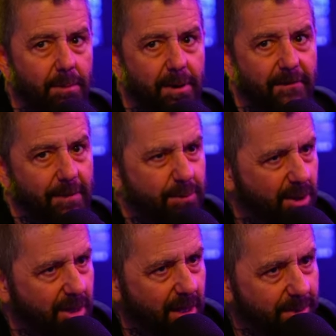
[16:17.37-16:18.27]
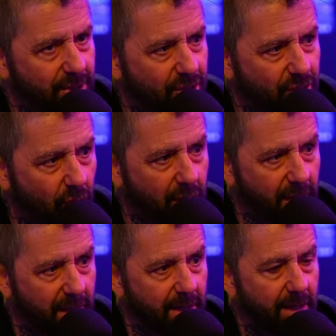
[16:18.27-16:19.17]
but if I put a club in
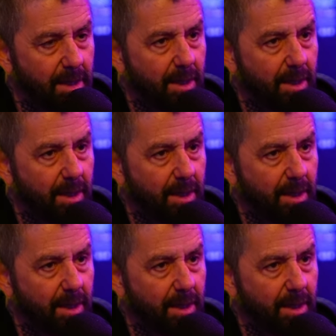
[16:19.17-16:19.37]
Charlotte,